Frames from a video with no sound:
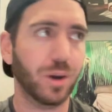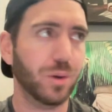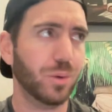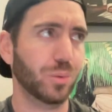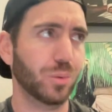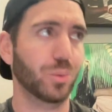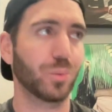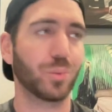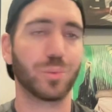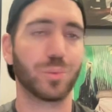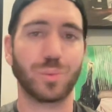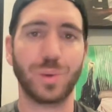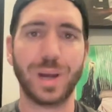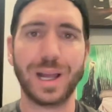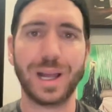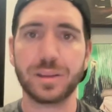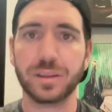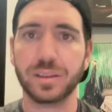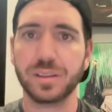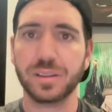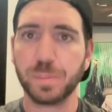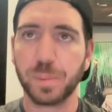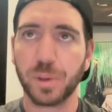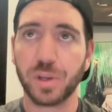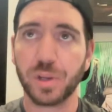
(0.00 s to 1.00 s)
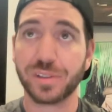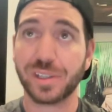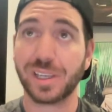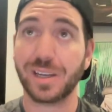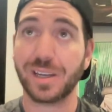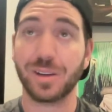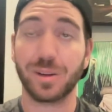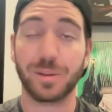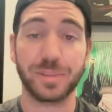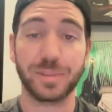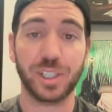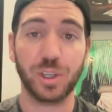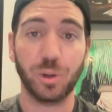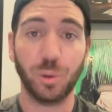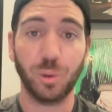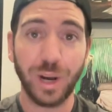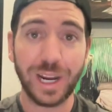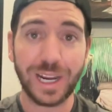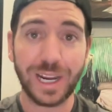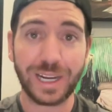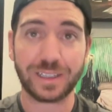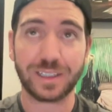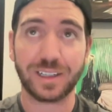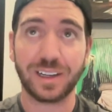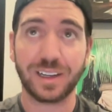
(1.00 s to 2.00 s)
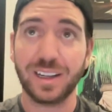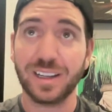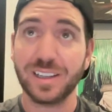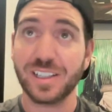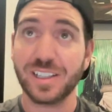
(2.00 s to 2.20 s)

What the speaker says: oh, wow, this ball's getting on me quick.